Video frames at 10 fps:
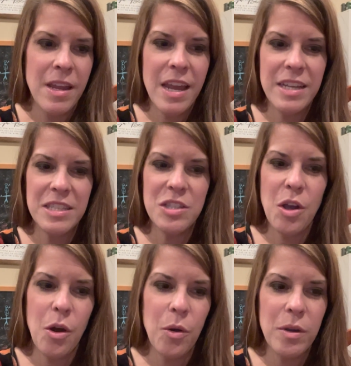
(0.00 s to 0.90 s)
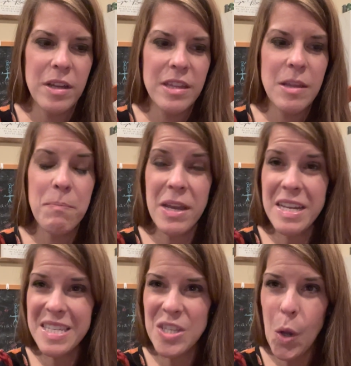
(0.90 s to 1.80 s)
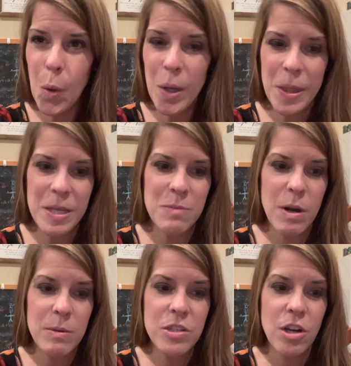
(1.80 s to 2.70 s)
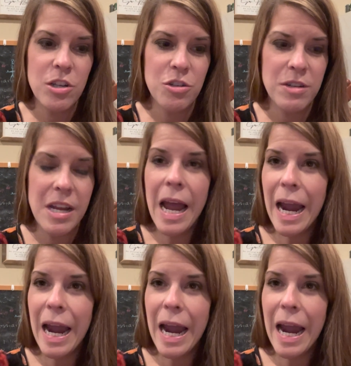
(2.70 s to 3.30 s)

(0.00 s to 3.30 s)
And so the base on this marble sculpture,